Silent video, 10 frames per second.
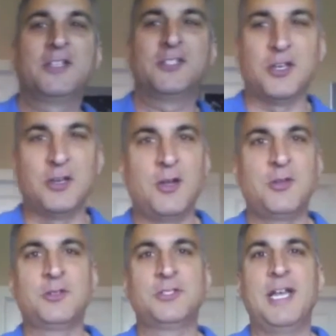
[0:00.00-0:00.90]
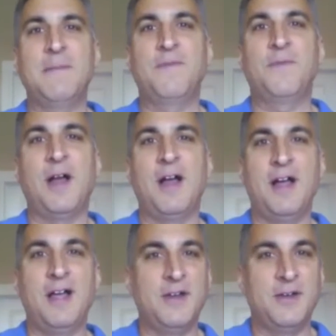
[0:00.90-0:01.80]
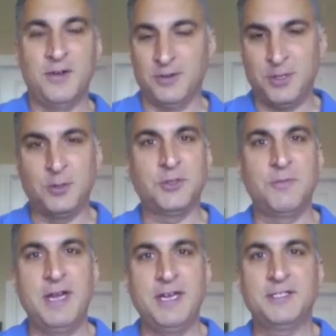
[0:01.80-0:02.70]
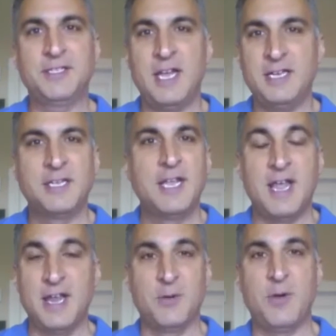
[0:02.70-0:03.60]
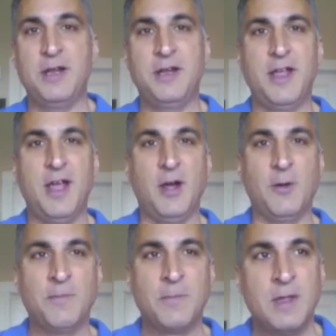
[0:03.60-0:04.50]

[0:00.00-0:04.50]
So you load those up on your social media sites and you're ready to go.